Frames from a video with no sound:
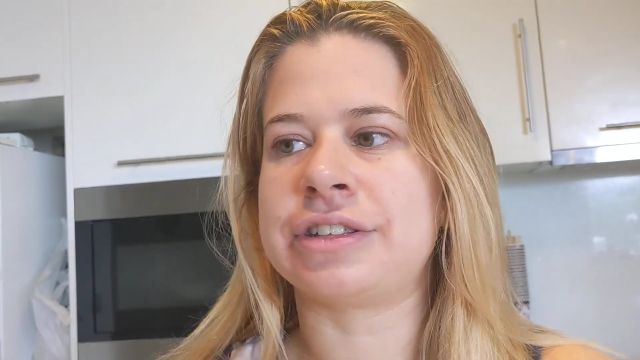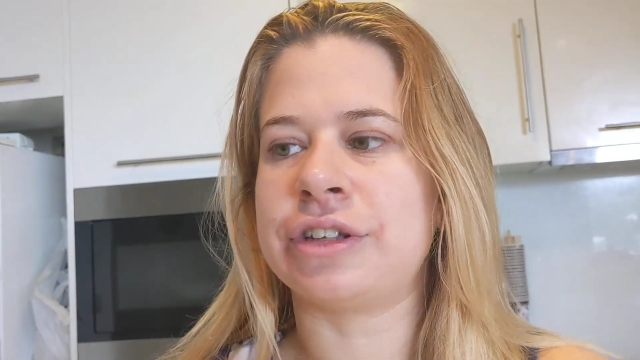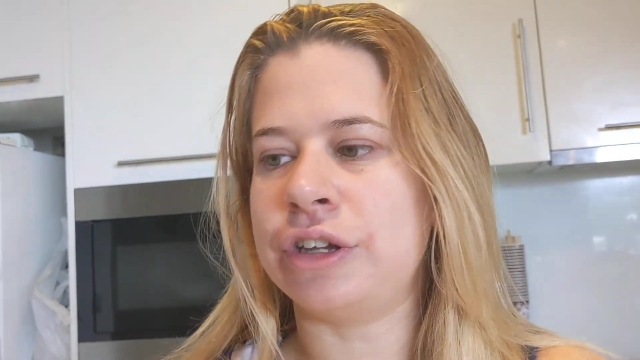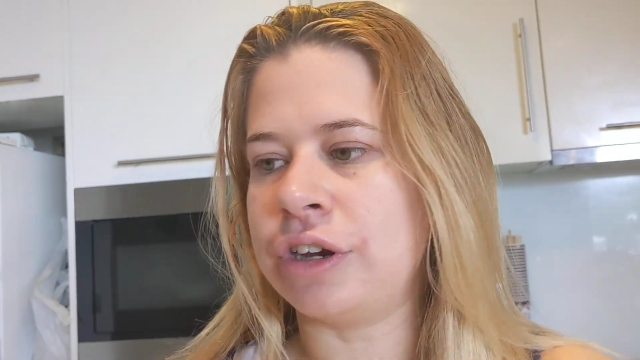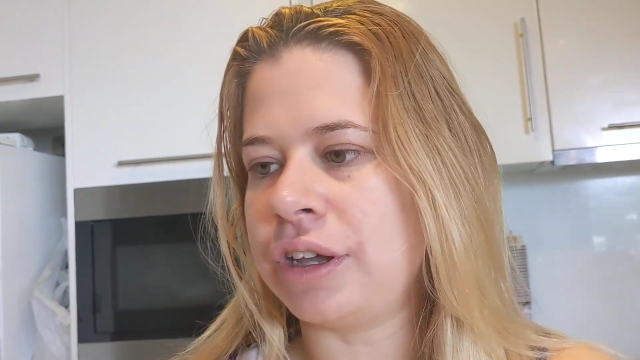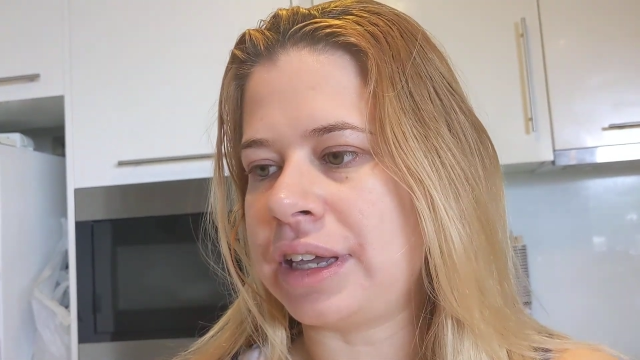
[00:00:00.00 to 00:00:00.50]
so
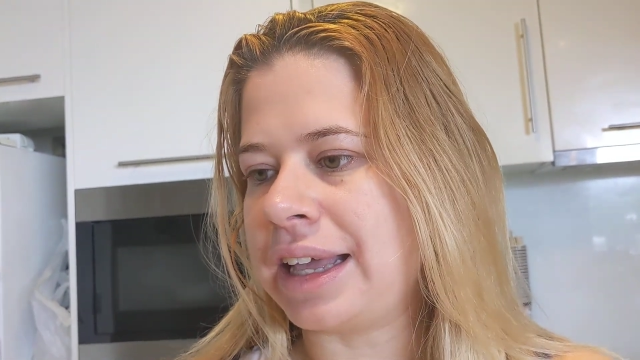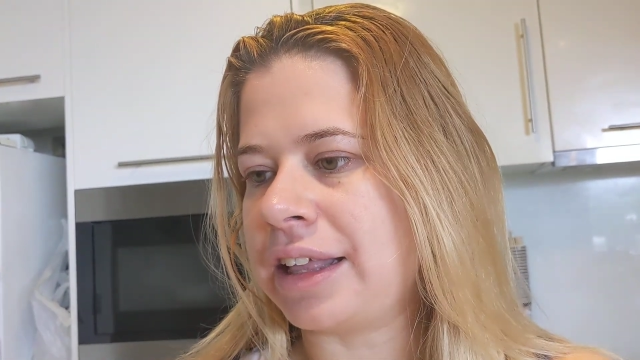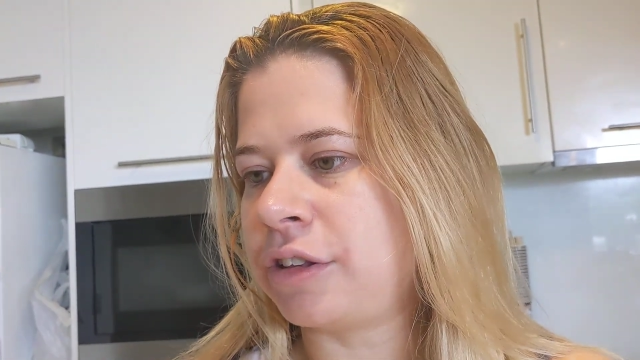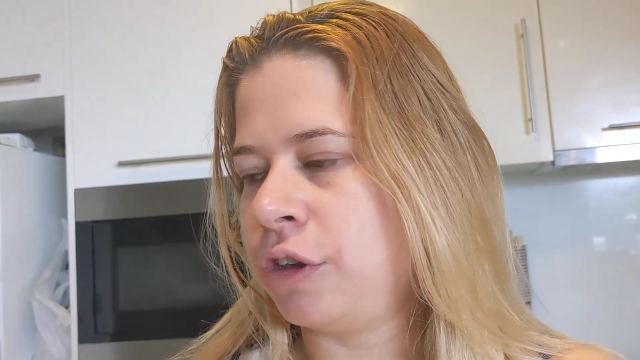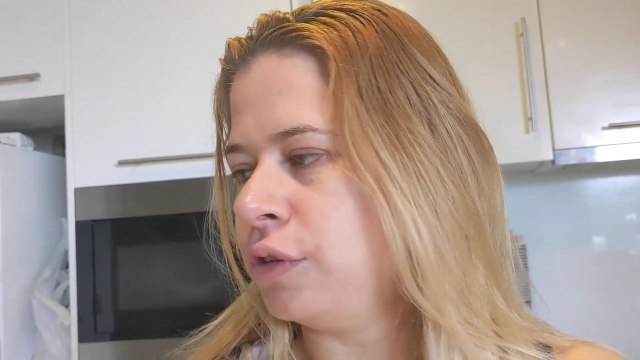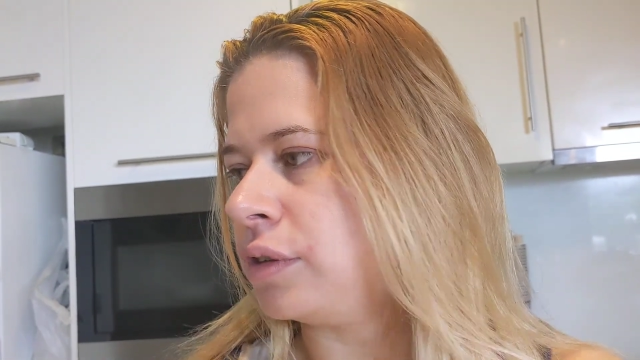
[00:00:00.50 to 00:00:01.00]
you don't
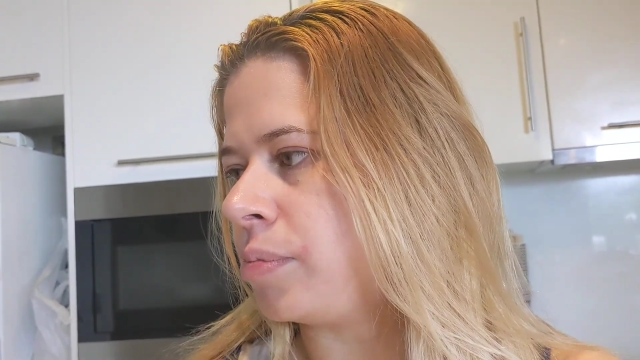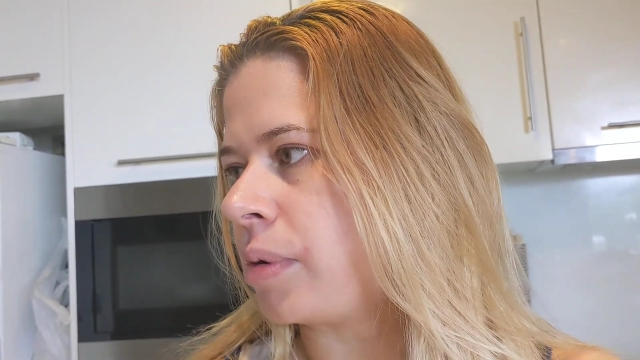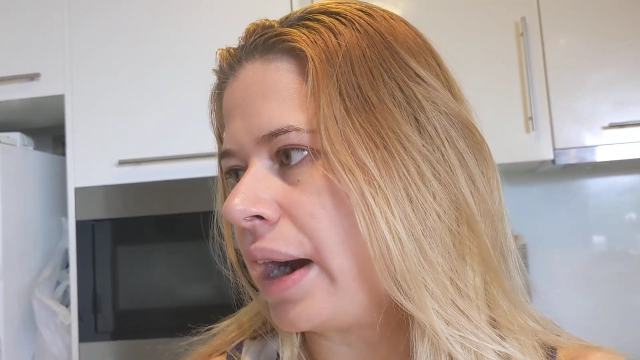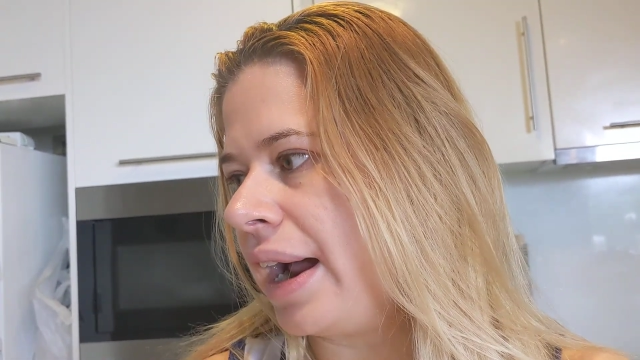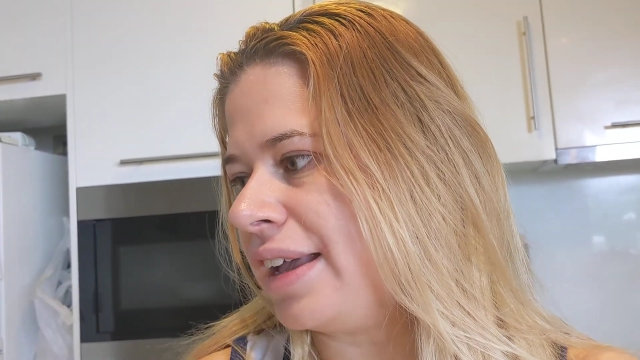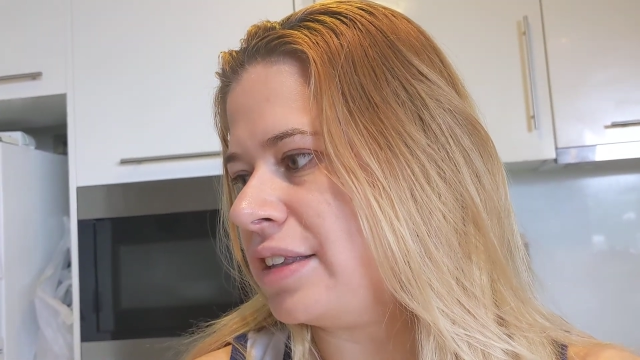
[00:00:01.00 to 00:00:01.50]
get too
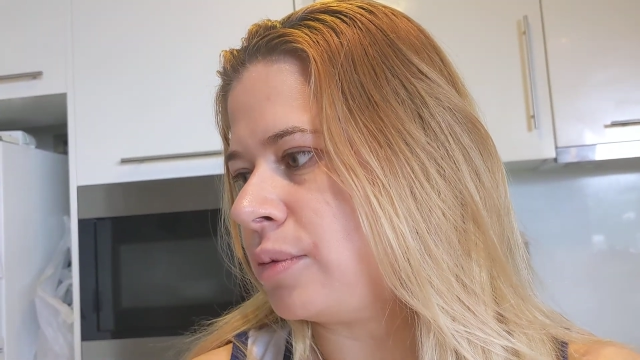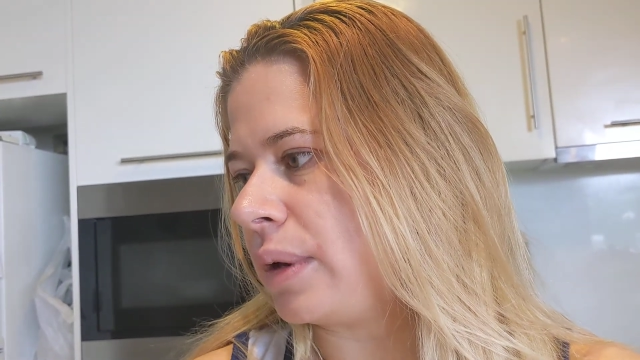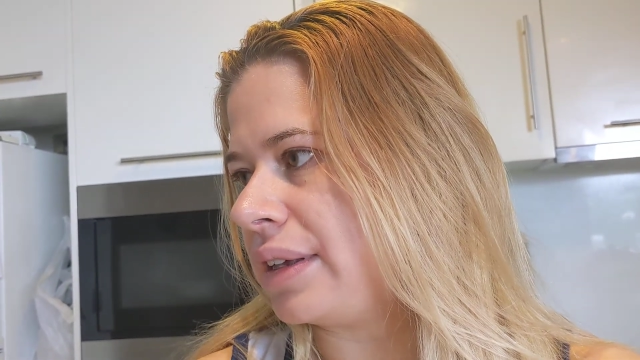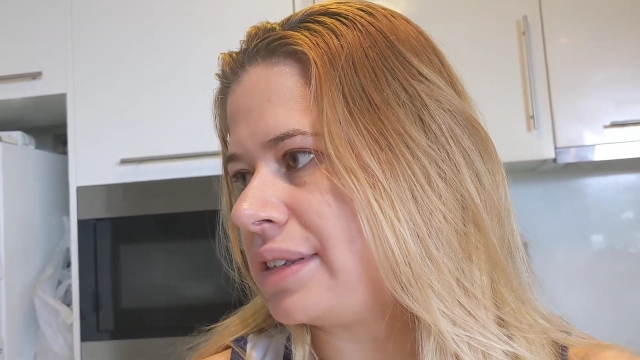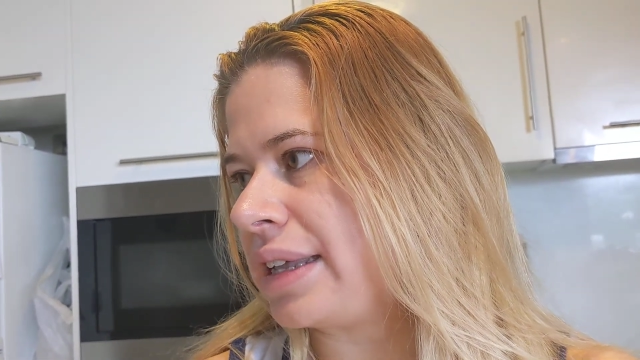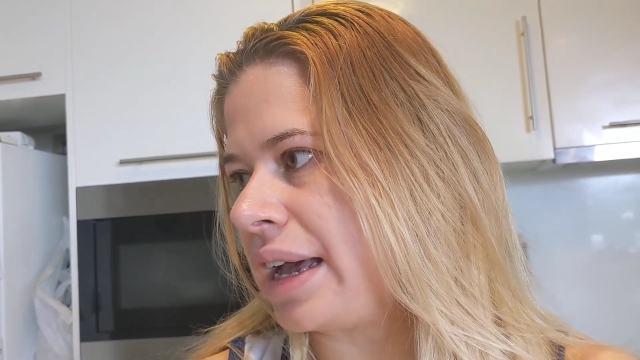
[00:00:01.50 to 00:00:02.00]
surprised when
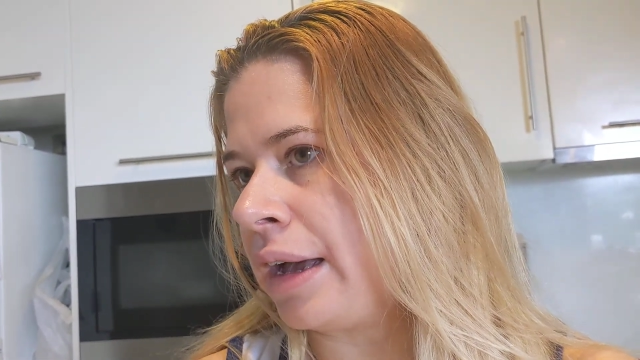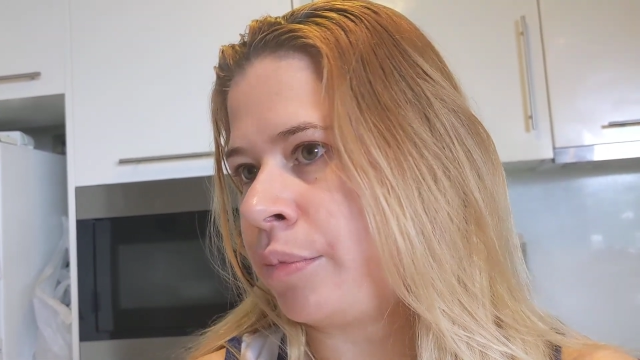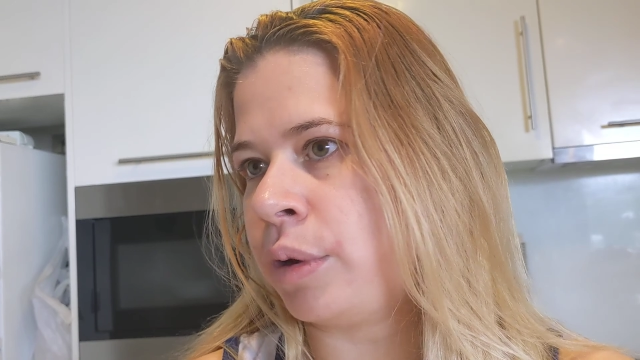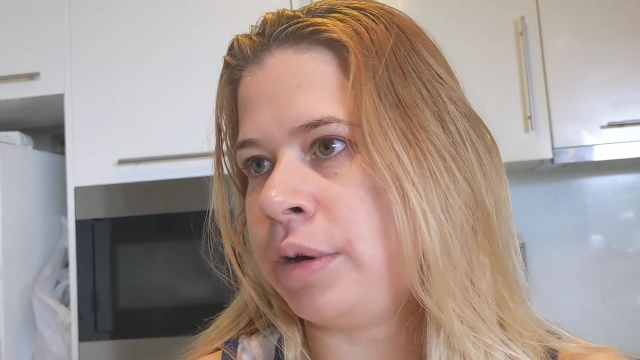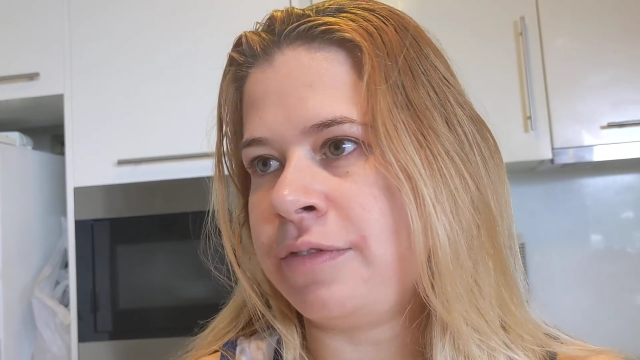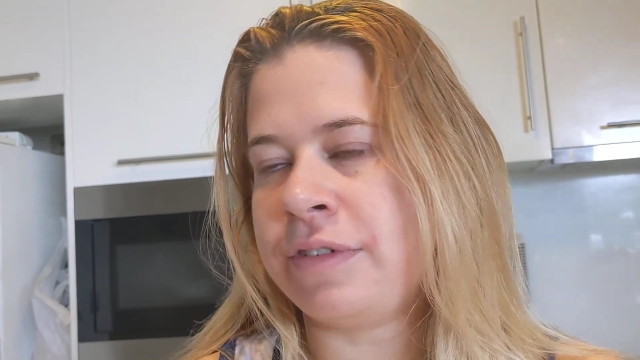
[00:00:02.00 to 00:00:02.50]
I start
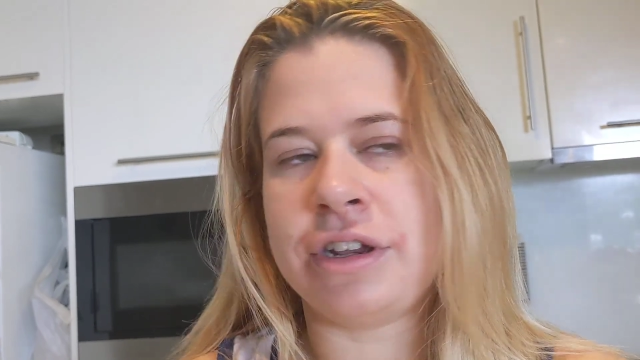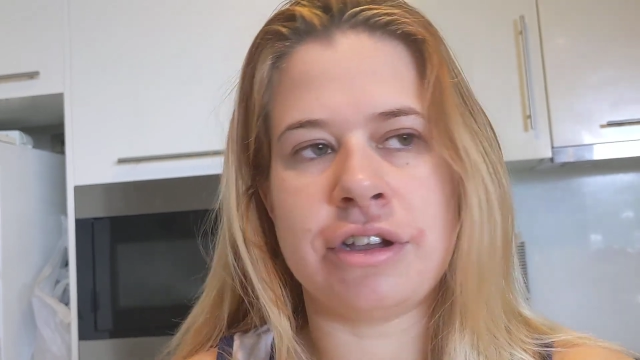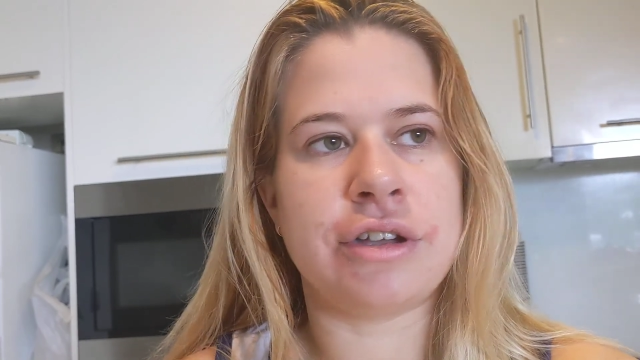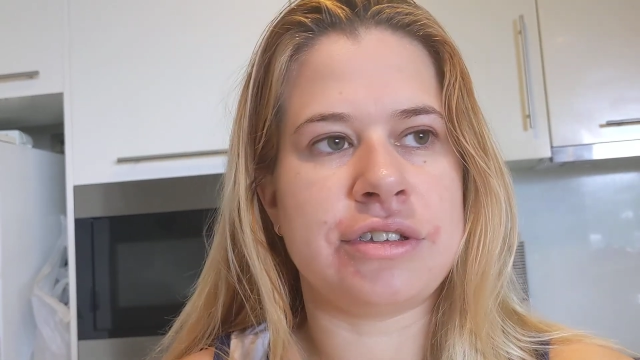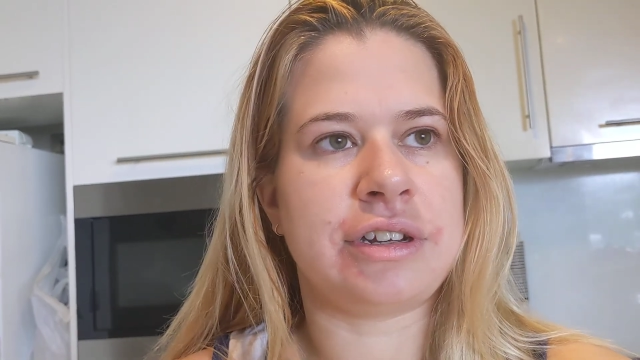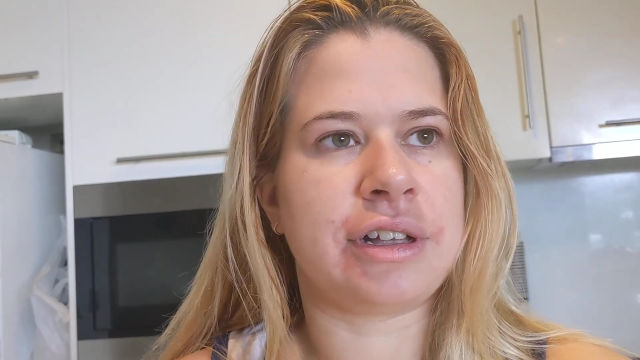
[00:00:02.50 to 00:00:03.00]
uploading
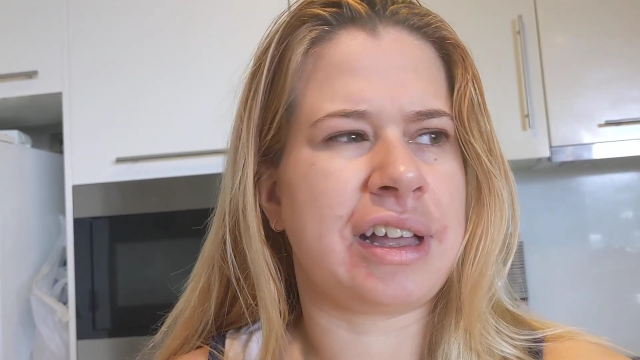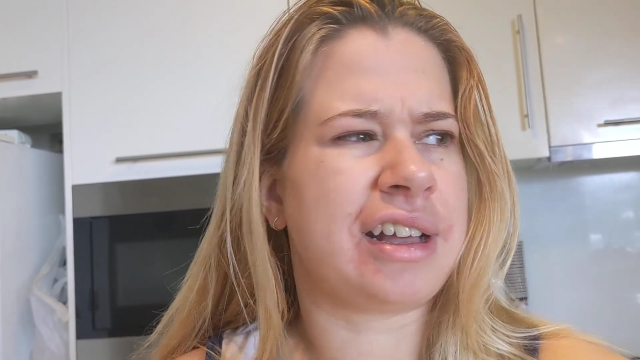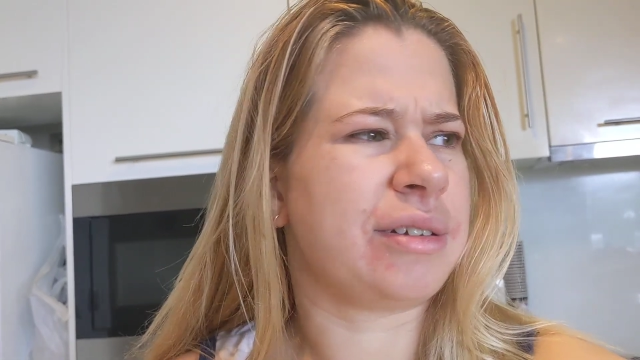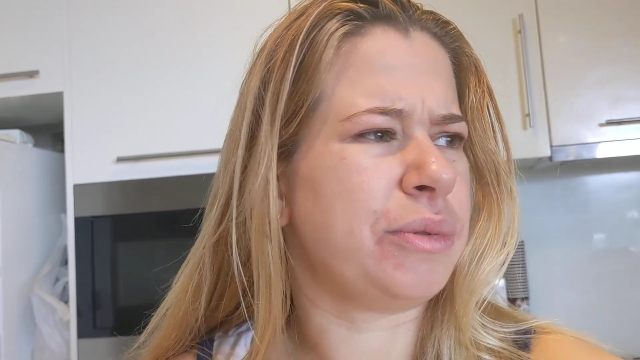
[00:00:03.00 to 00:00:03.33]
videos and you're like,